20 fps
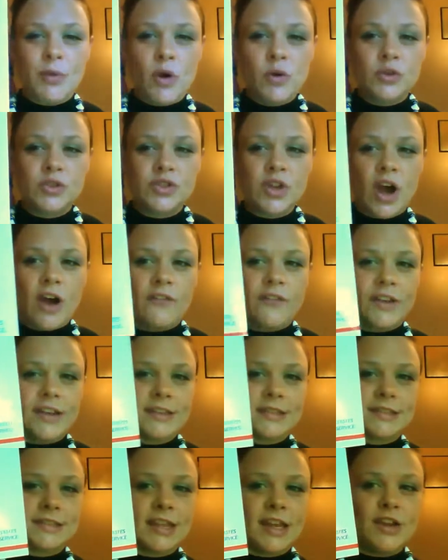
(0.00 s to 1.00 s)
Post
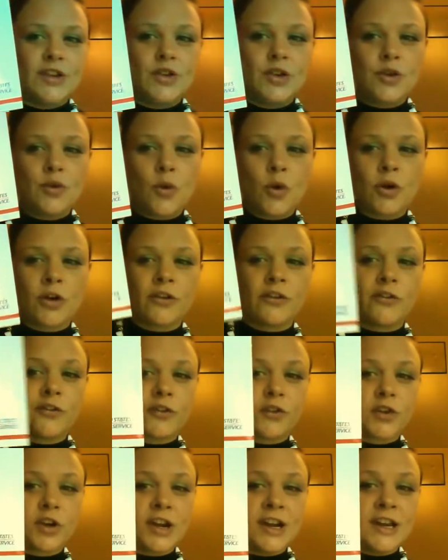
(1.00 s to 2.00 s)
Office, and you can order
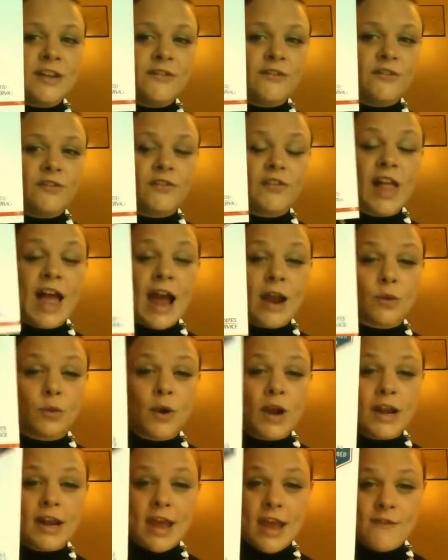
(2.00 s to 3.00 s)
free flat
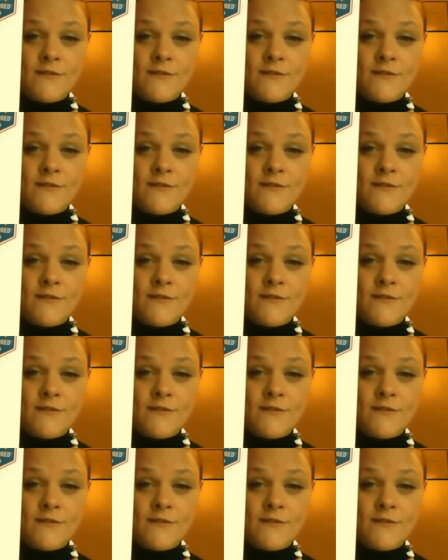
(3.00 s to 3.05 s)
rate